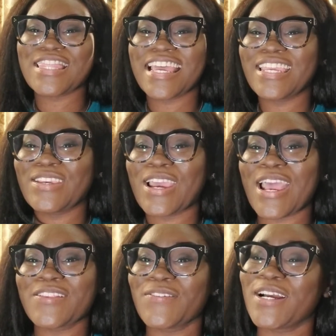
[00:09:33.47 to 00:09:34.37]
thank you
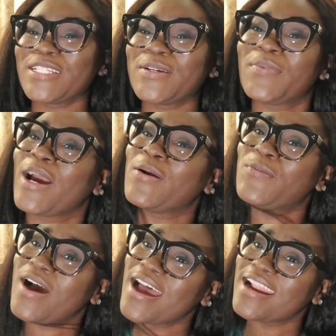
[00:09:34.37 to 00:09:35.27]
guys for watching part
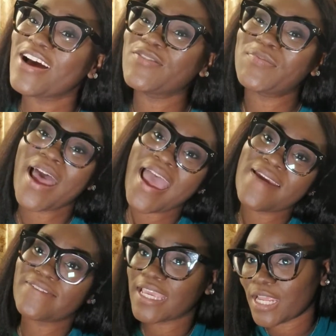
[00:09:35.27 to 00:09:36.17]
one of my
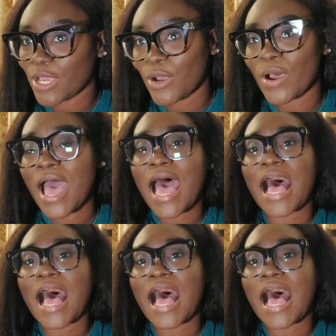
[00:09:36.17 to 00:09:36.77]
video.